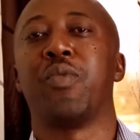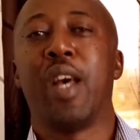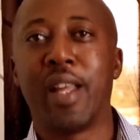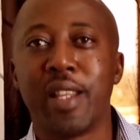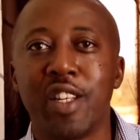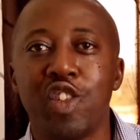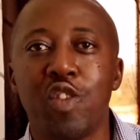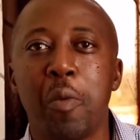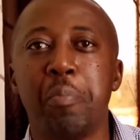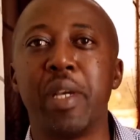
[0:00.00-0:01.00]
and there's
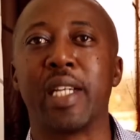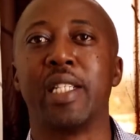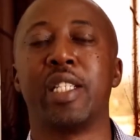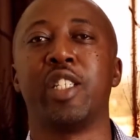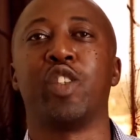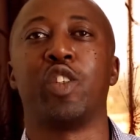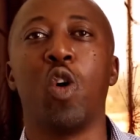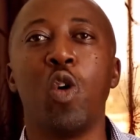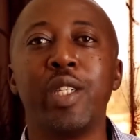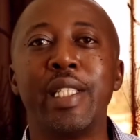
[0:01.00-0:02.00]
no big decision.
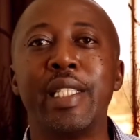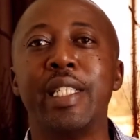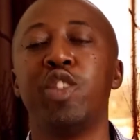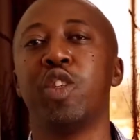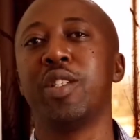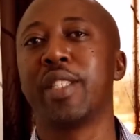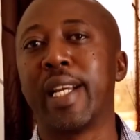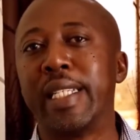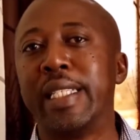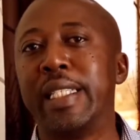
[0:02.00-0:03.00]
All decisions are
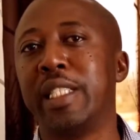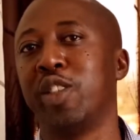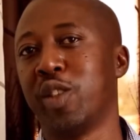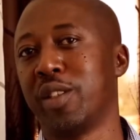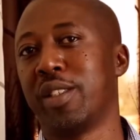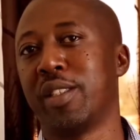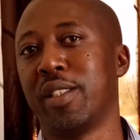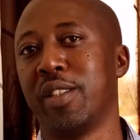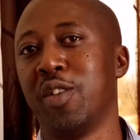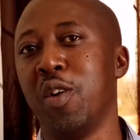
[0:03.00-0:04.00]
decisions,
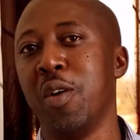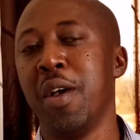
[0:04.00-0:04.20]
you know.